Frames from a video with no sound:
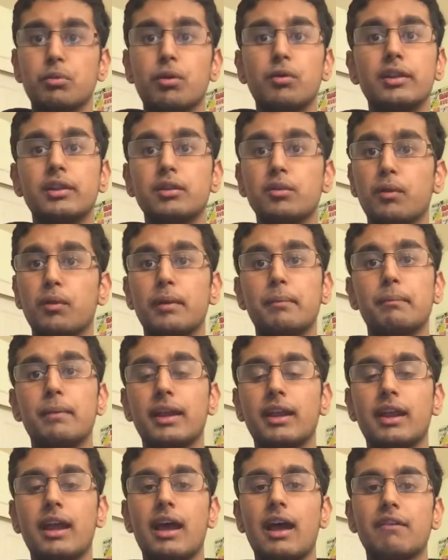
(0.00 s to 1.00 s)
Ronan, Laurie
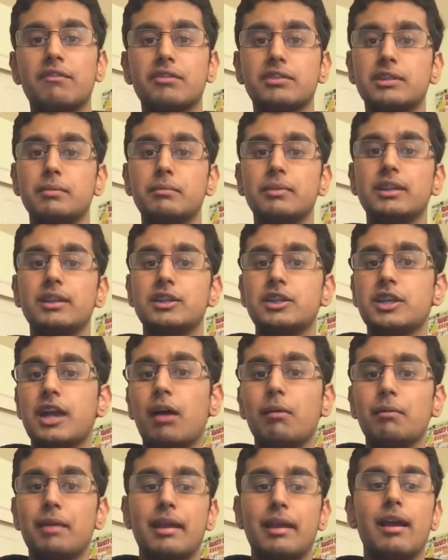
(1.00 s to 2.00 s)
Metcalf, and Timothée
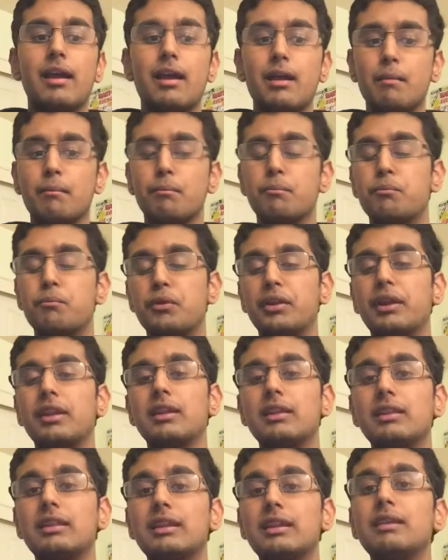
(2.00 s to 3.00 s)
Chalamet
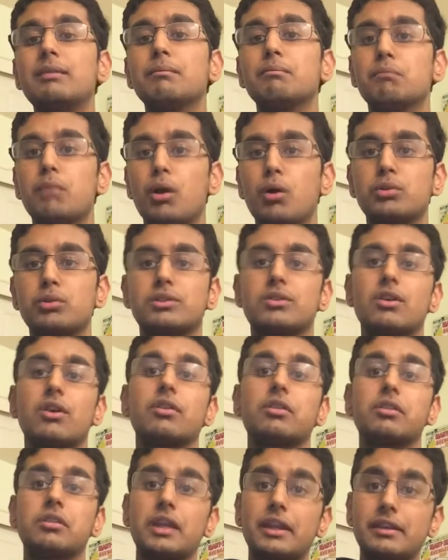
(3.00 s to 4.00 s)
bring the most
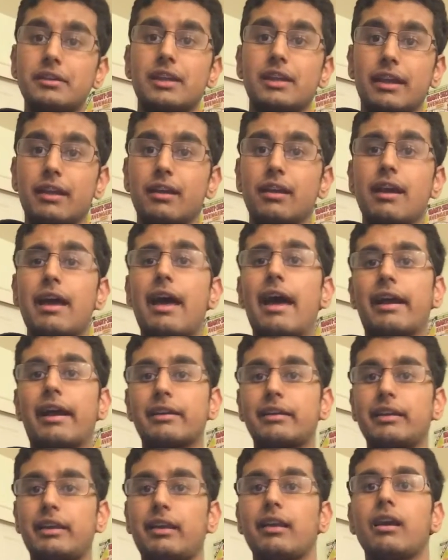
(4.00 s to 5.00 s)
authentic
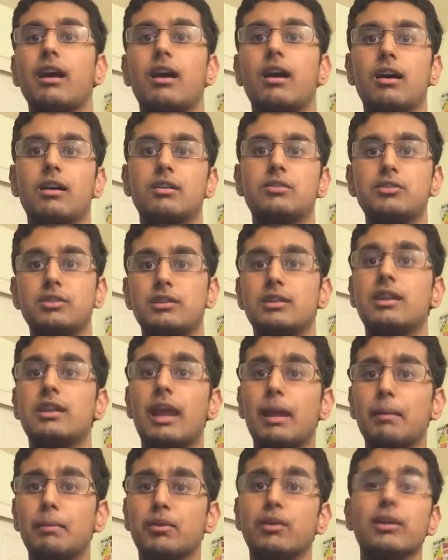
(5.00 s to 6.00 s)
acting to the
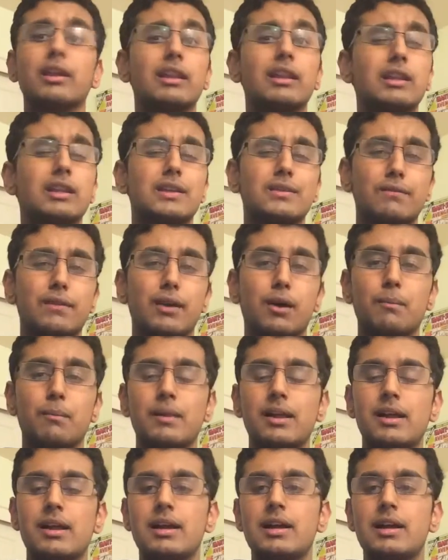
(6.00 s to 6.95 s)
table in this film.